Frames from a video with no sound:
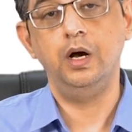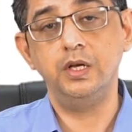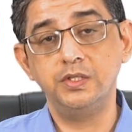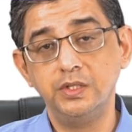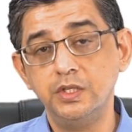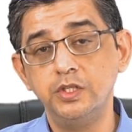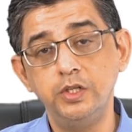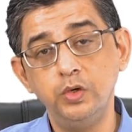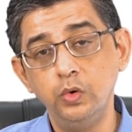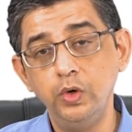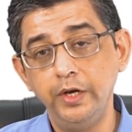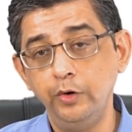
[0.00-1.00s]
A
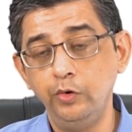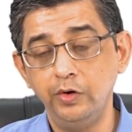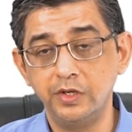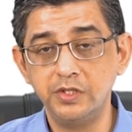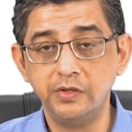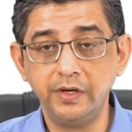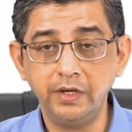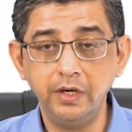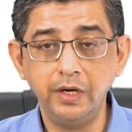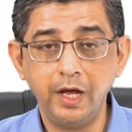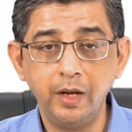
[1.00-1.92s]
60-year-old due to restricted